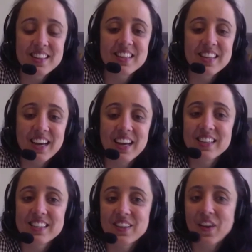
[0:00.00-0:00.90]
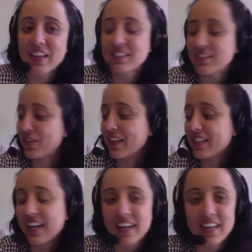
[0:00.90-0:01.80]
Yeah, so I guess you had
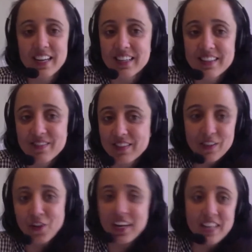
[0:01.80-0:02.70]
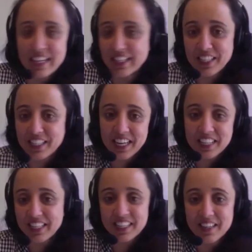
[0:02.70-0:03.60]
a great English
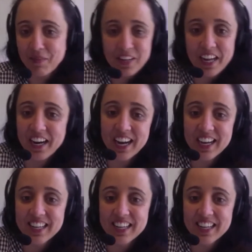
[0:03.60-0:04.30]
education in Bulgaria.